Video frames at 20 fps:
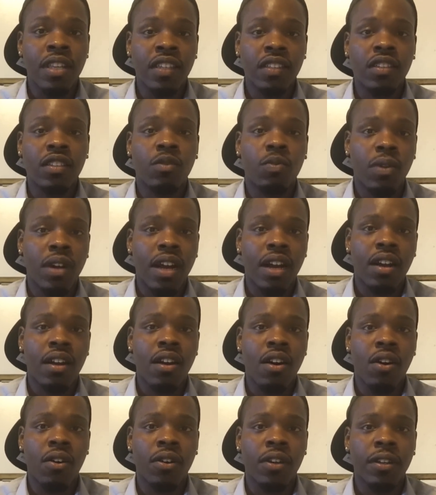This is what I
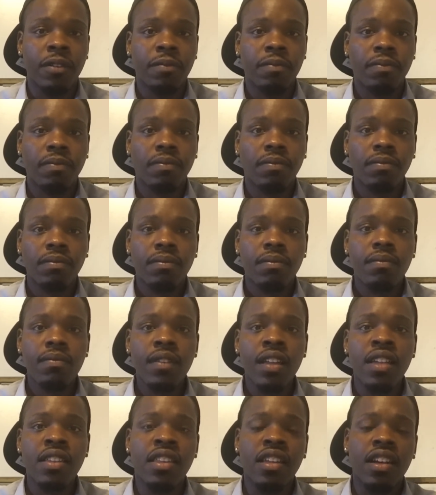call it.
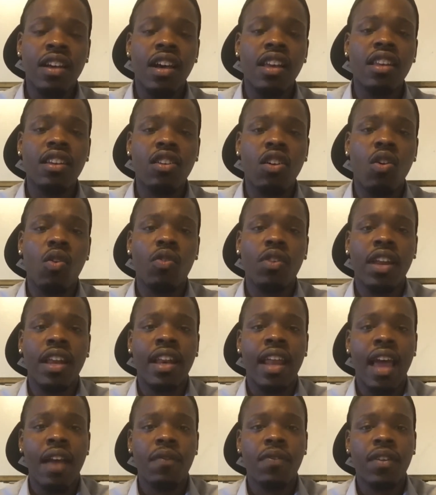The color code
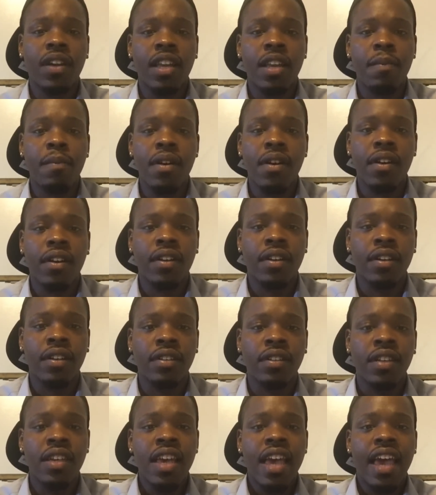in African
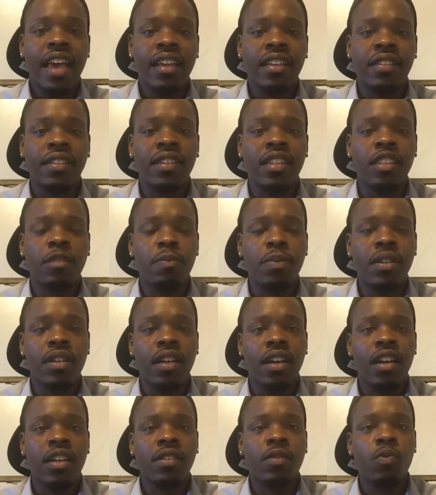Americans exists
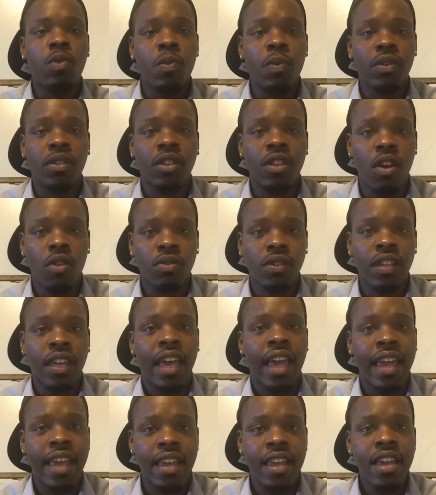because we were taught
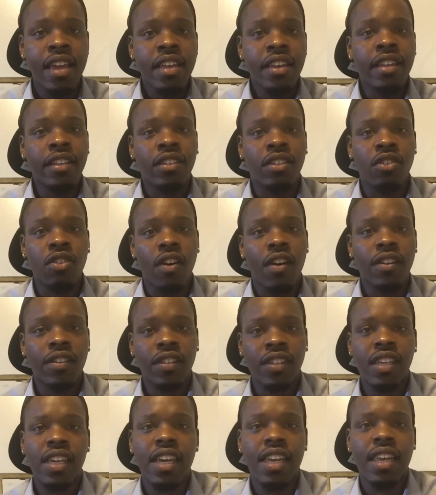to hate this
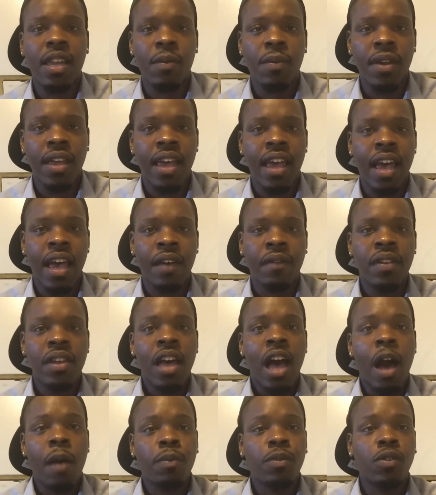dark skin that we have.
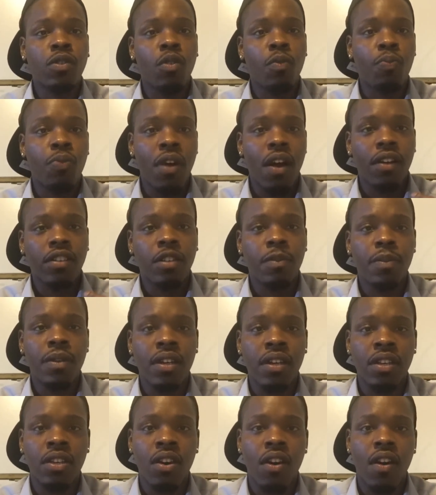I'm so proud to
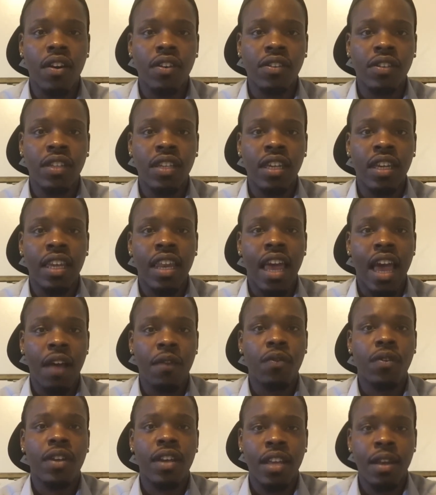be a dark-skinned
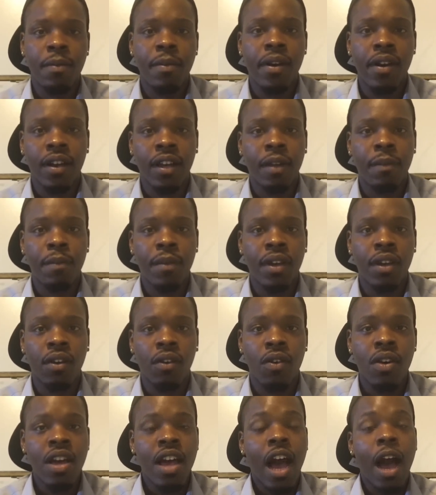African American
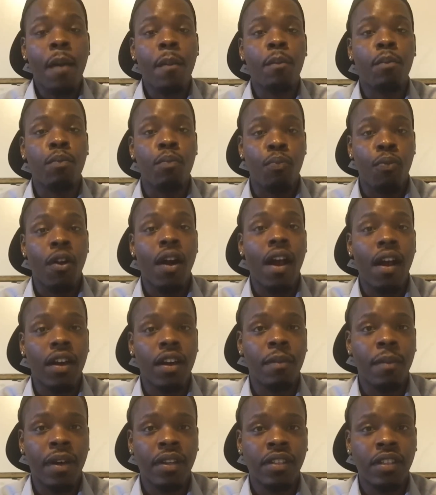male. I'm
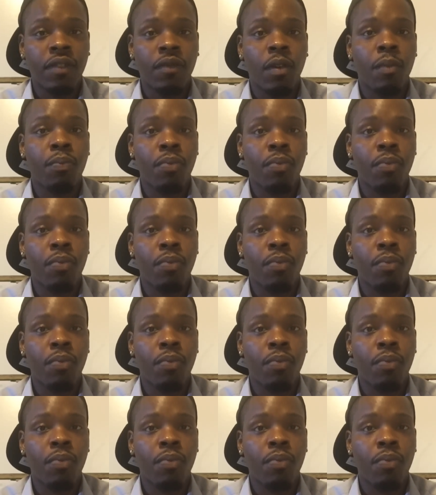proud of myself.